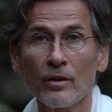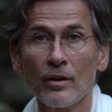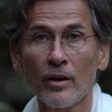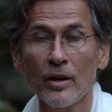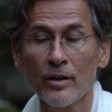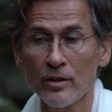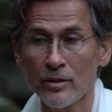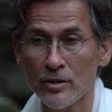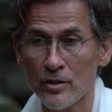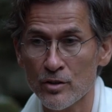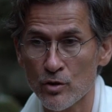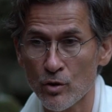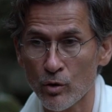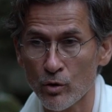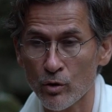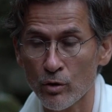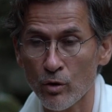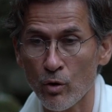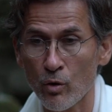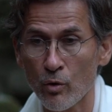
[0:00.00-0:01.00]
and it is your
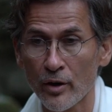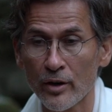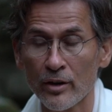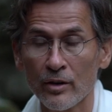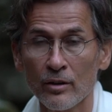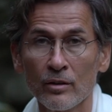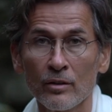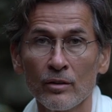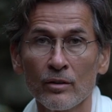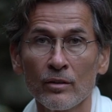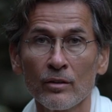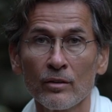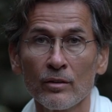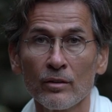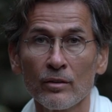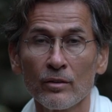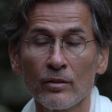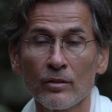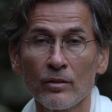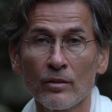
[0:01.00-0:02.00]
glory
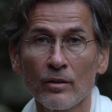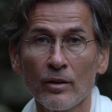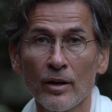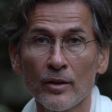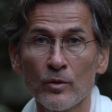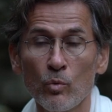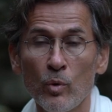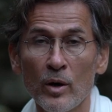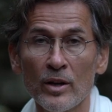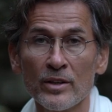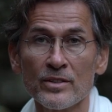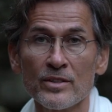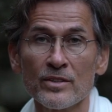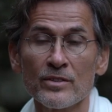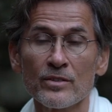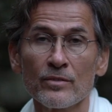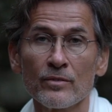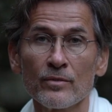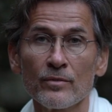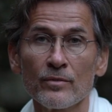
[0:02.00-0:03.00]
at once.